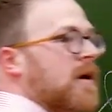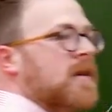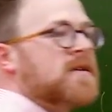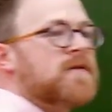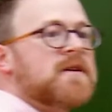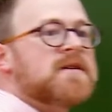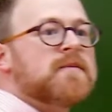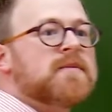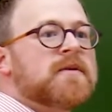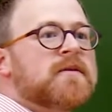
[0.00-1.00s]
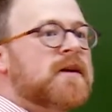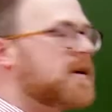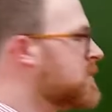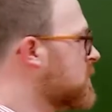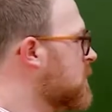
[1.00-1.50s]
And that's very simple,
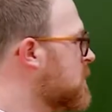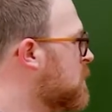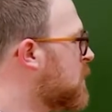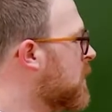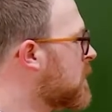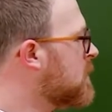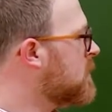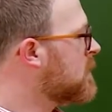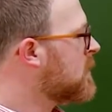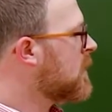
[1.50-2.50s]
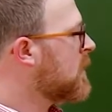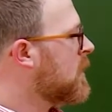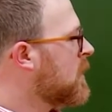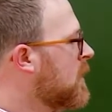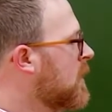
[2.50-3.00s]
right? So there's a particle.
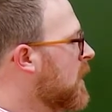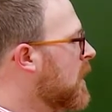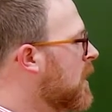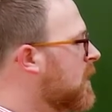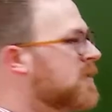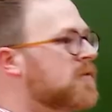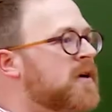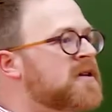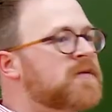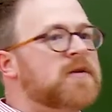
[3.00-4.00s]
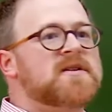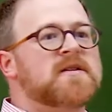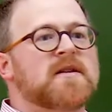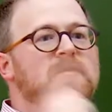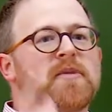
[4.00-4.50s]
The Lorentz force
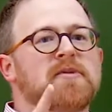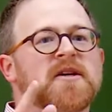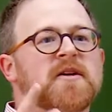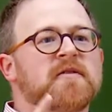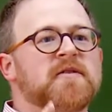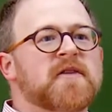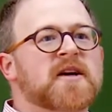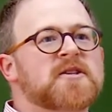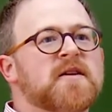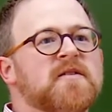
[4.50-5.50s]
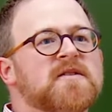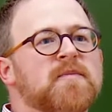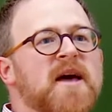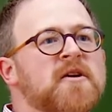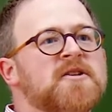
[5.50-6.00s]
is in the perpendicular direction. There's
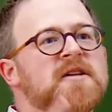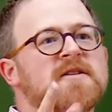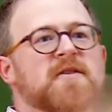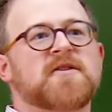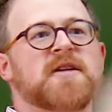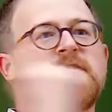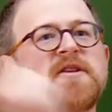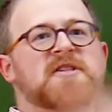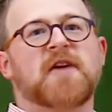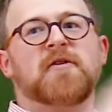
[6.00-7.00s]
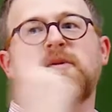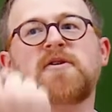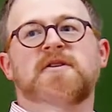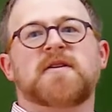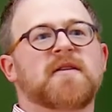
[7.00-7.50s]
some energy associated with the gyro
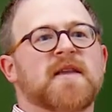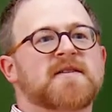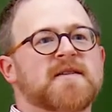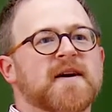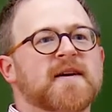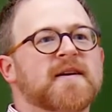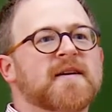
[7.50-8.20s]
motion. That's that.